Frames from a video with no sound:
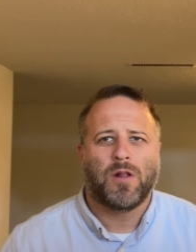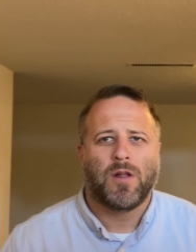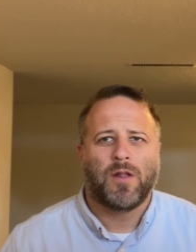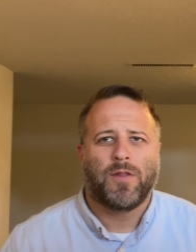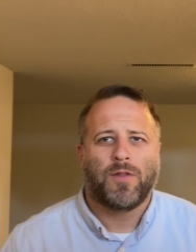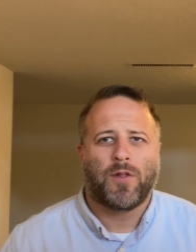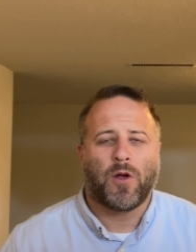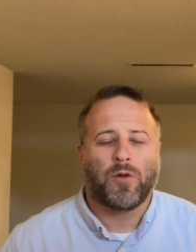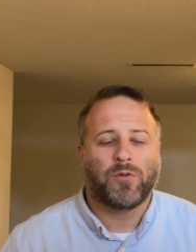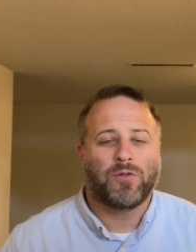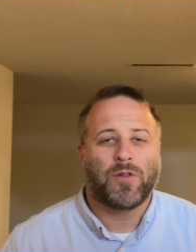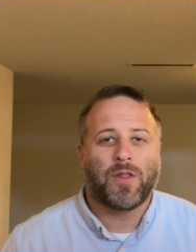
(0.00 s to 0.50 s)

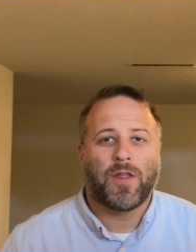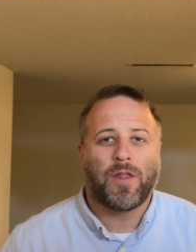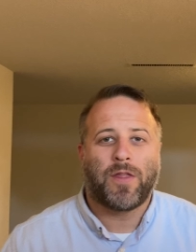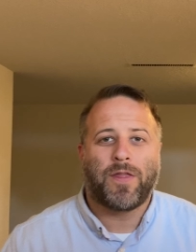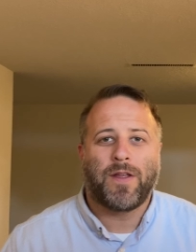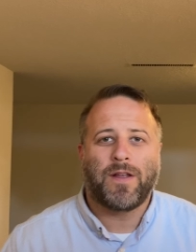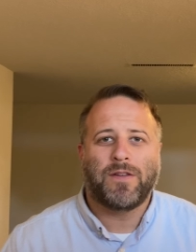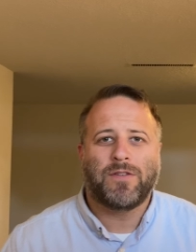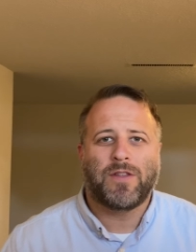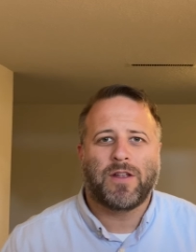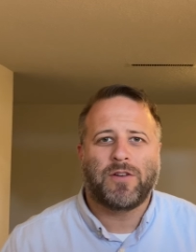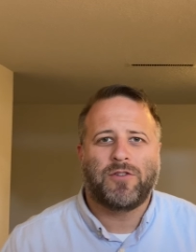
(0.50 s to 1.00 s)
Those are the
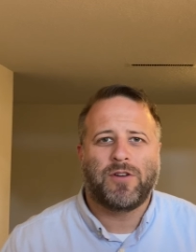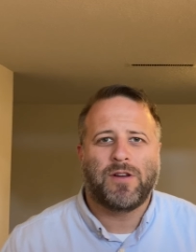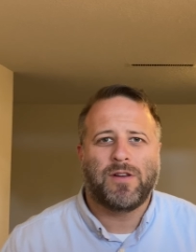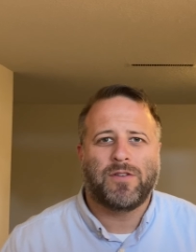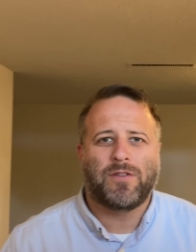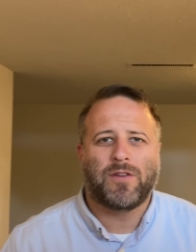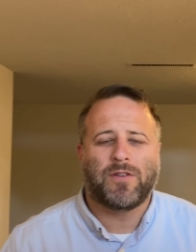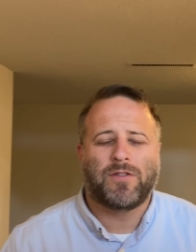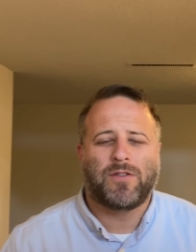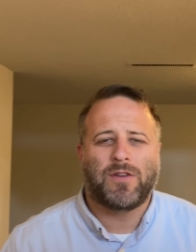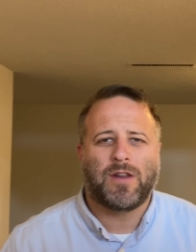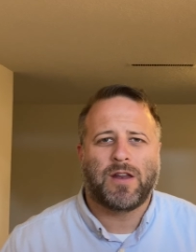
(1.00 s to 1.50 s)
things that
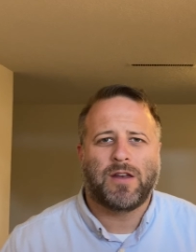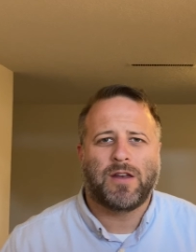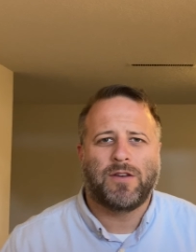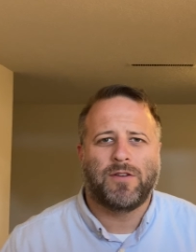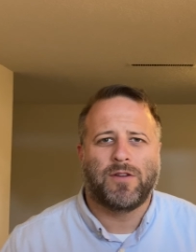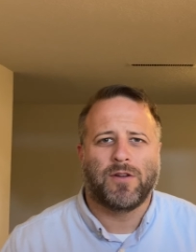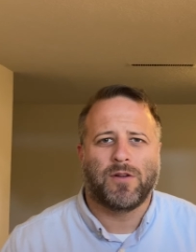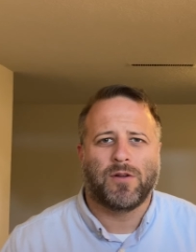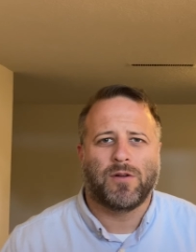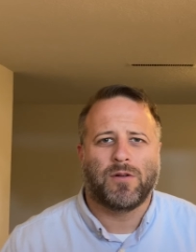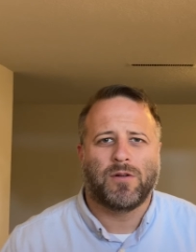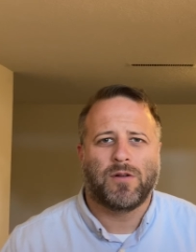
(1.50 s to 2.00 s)
Jesus did
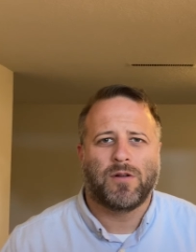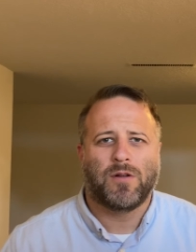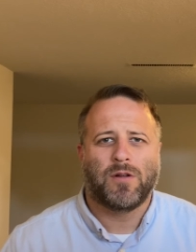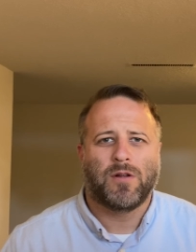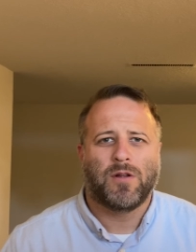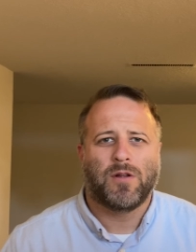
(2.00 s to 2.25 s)
do.